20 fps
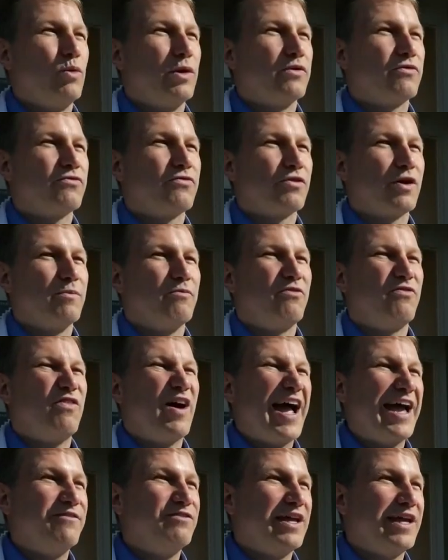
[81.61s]
went from
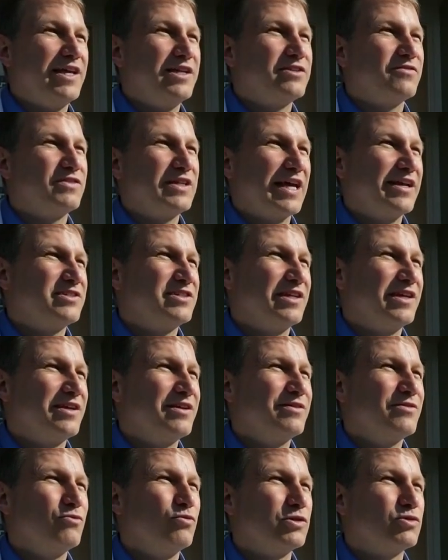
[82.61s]
five days of testing,
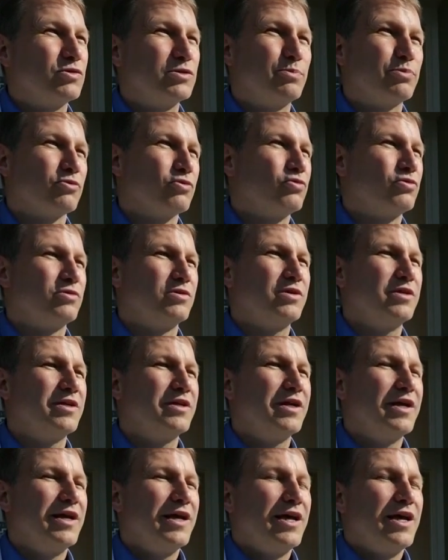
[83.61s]
which was brutal,
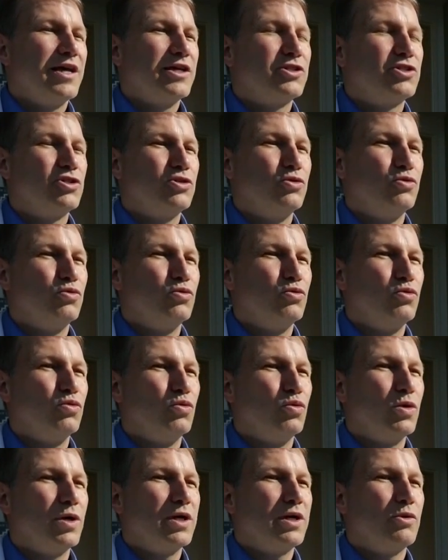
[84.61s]

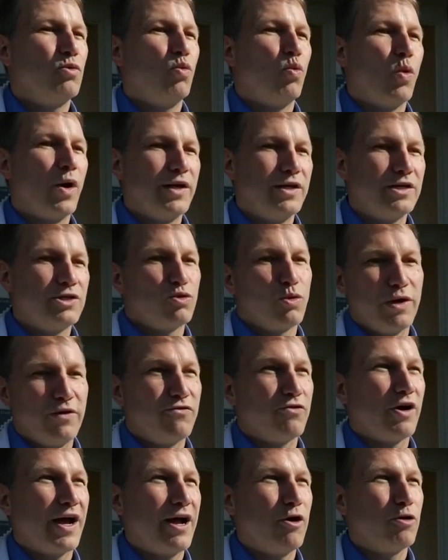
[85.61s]
to one
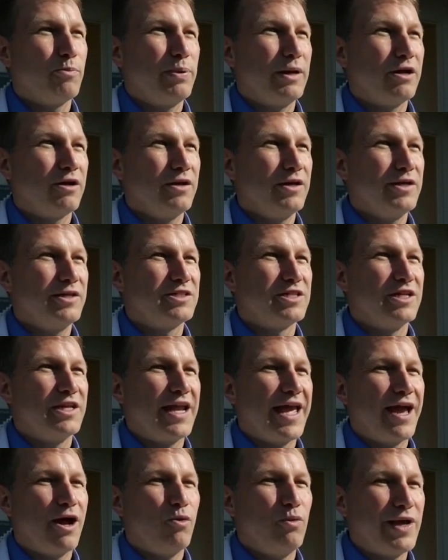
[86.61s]
24 hour period to
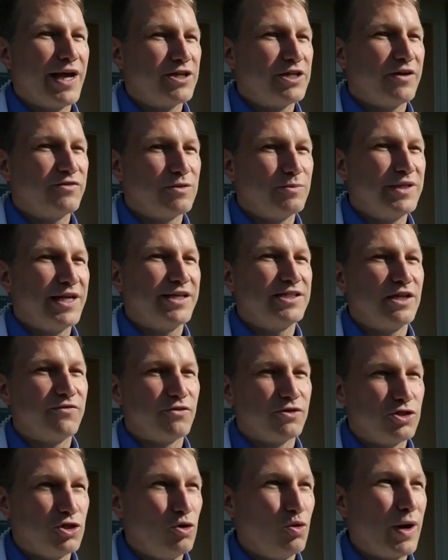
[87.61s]
now we actually have some testing for
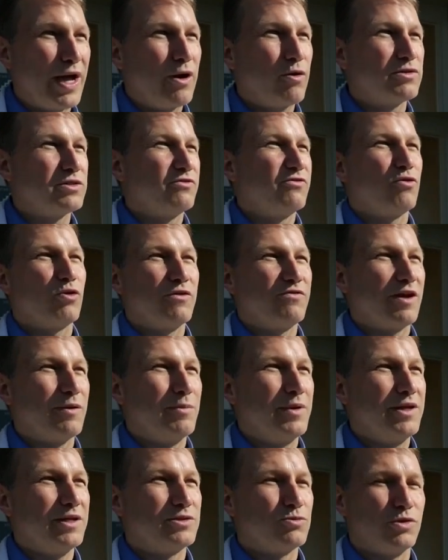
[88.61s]
two hours and 45
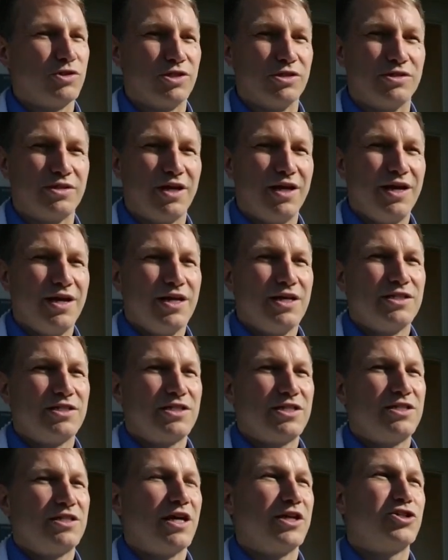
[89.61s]
minutes, which is
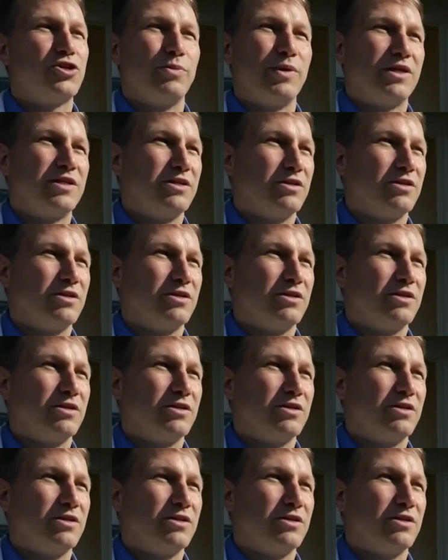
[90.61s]
such a big